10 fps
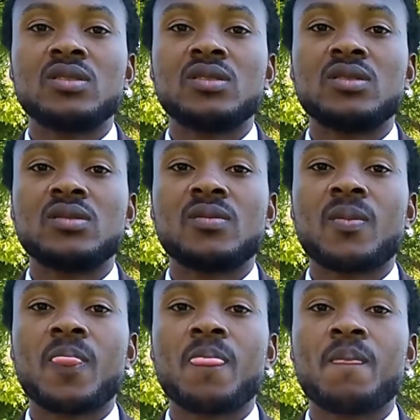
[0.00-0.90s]

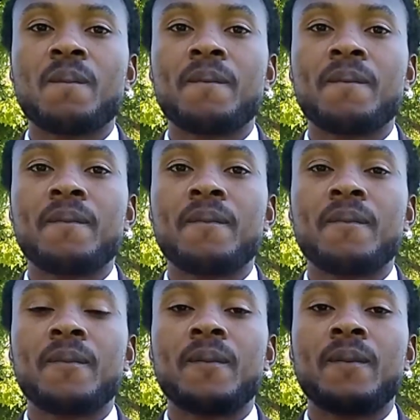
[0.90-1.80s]

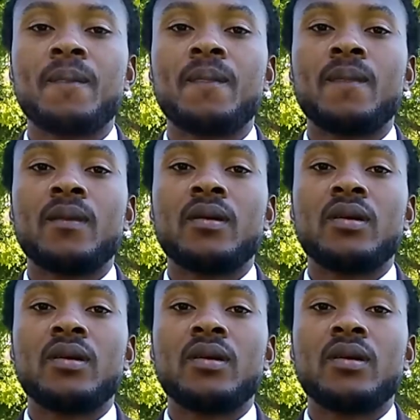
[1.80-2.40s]
Nothing is said.